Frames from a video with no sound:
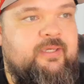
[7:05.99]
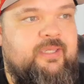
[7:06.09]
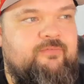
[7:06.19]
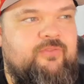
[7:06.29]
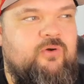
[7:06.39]

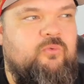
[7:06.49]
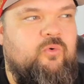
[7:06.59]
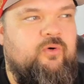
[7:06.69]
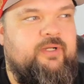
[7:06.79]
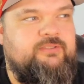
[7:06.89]
even though
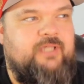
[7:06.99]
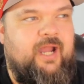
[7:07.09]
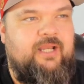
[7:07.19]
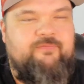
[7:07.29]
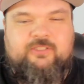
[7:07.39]
Ward has
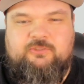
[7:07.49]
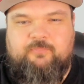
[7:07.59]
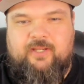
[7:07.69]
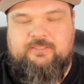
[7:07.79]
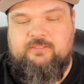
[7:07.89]
kind of
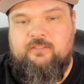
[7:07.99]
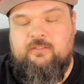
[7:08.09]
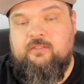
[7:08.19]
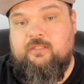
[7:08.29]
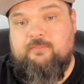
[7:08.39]
expressed
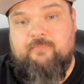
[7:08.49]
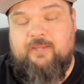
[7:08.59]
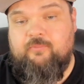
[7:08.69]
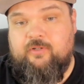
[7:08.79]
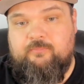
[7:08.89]
he
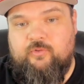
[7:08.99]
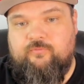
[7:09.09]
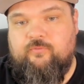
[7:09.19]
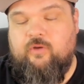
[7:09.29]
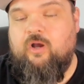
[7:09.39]
might want to
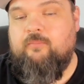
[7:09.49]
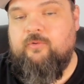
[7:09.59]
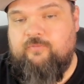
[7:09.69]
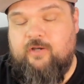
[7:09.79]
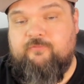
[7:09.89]

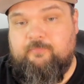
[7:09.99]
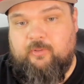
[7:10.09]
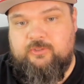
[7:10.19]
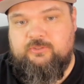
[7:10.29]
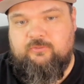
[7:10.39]
move on for
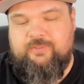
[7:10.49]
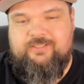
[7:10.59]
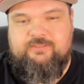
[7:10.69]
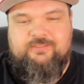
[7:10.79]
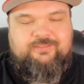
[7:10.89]
personal
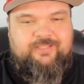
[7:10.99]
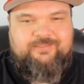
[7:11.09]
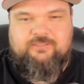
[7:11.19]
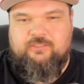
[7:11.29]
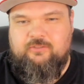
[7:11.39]
reasons,
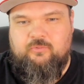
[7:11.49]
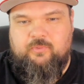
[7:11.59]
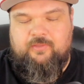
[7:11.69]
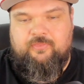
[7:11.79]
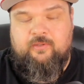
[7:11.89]
less to do
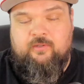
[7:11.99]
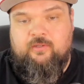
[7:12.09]
with